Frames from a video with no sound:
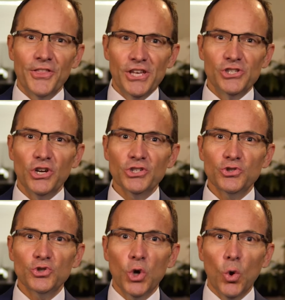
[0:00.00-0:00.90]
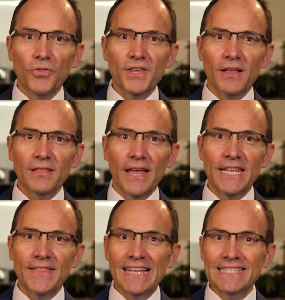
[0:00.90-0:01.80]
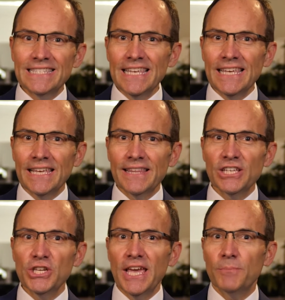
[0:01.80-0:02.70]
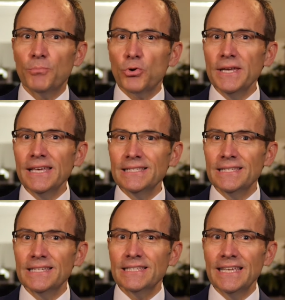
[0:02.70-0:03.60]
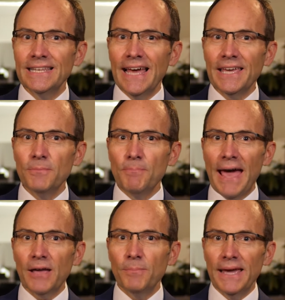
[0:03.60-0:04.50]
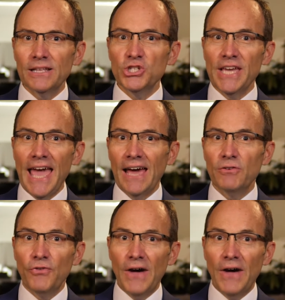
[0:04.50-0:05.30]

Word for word: The adjuster told the young lady that seeing that she had pre existing neck and back pain she had